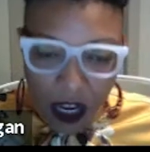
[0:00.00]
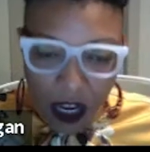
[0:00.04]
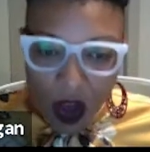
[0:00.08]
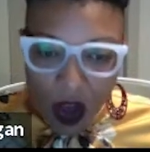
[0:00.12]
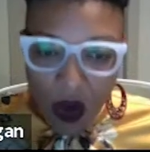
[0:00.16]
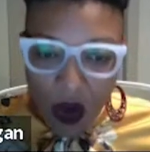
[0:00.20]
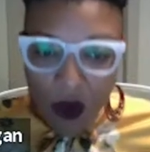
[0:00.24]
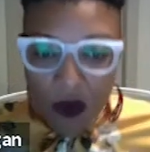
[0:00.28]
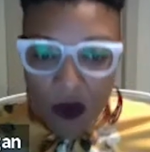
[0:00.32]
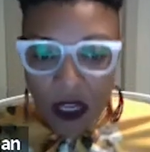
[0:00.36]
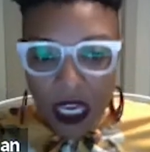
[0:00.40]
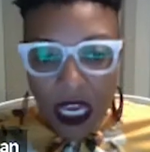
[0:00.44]

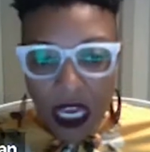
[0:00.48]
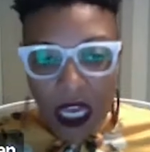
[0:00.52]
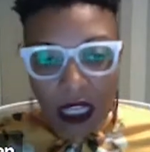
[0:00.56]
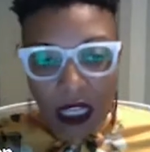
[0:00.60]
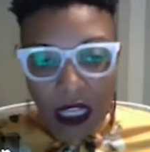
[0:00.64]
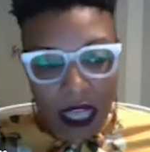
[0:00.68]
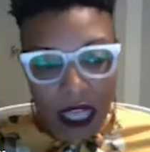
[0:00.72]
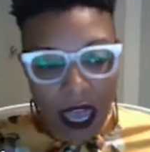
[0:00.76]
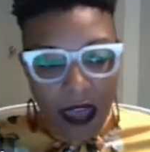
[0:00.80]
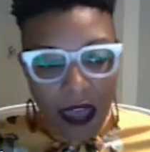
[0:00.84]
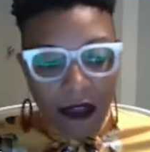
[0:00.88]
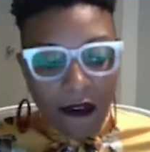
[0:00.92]
oh yeah,
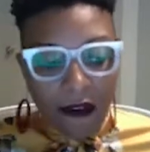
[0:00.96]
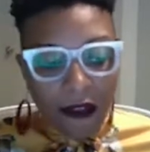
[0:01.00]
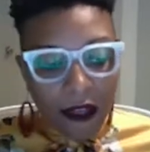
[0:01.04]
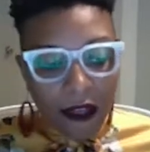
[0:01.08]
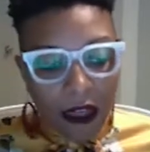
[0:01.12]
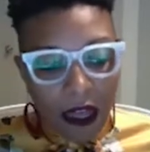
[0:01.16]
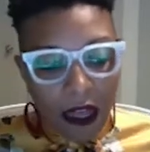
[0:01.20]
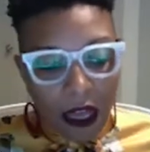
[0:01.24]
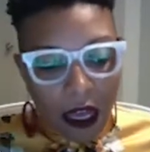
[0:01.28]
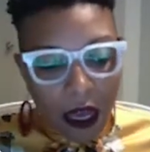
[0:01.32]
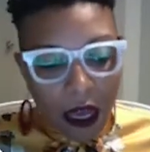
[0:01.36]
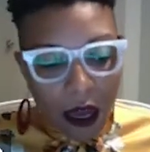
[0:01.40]
like
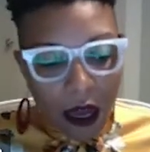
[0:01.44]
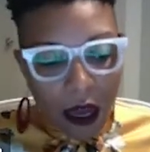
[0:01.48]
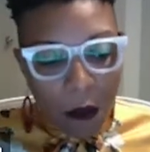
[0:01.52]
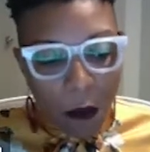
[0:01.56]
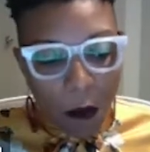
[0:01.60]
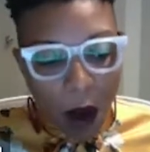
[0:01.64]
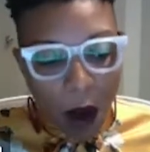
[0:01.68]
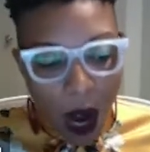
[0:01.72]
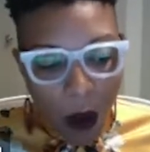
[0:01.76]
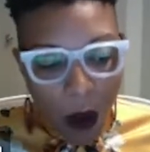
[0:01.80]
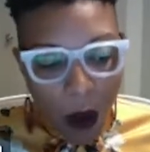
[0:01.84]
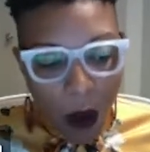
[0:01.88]

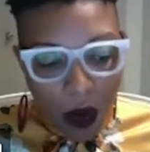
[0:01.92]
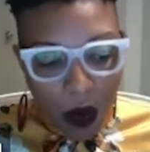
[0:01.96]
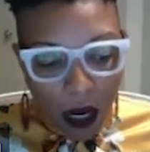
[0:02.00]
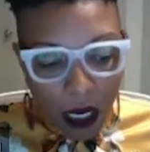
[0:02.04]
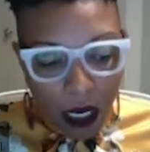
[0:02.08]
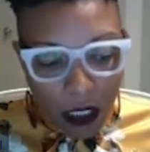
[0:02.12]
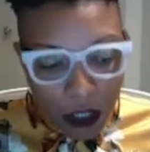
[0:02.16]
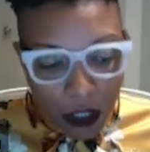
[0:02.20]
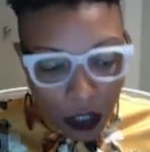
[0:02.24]
my work as a